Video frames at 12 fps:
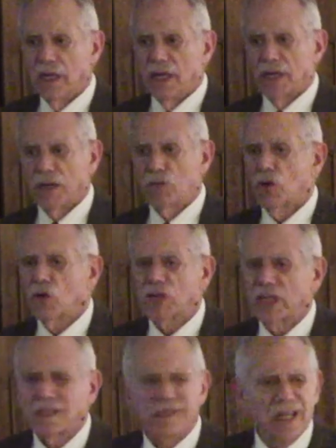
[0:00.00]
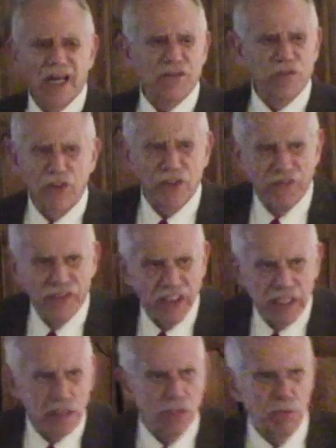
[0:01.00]
And I wrote it not for the
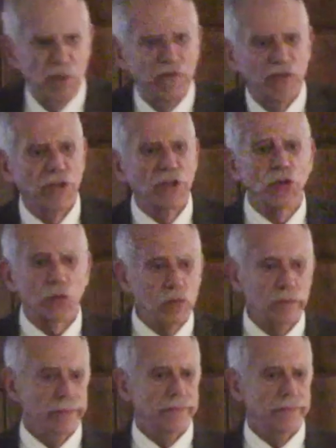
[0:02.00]
Finns, but for you.